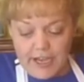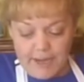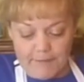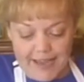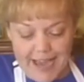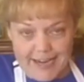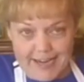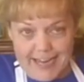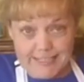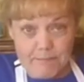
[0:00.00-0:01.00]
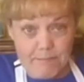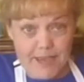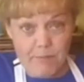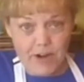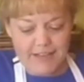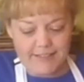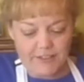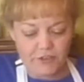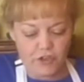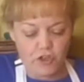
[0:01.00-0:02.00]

I got a nice big processor too,